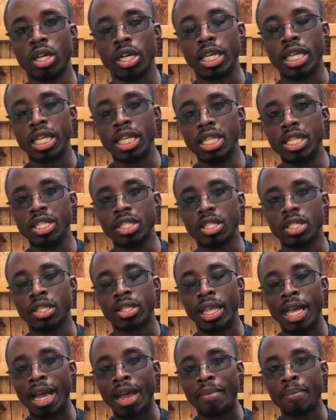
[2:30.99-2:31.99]
ease
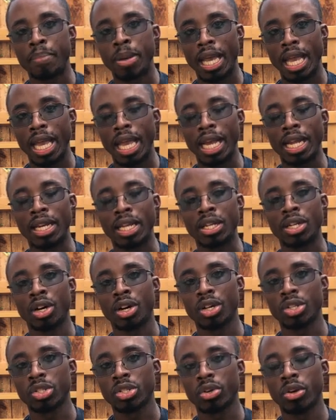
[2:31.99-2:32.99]
that pain and
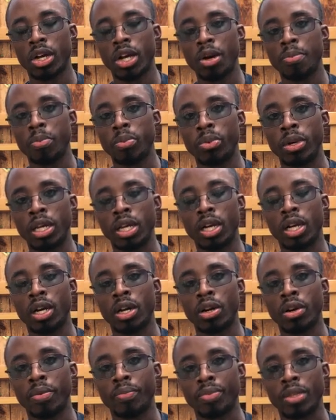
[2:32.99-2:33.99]
also help with
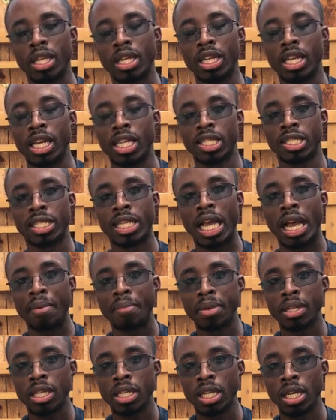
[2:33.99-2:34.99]
um,
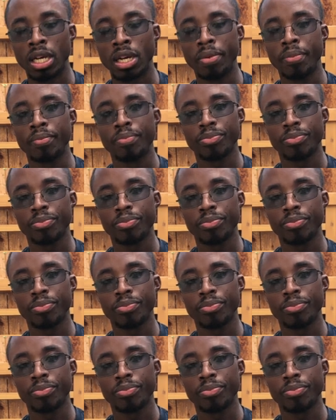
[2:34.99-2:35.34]
insomnia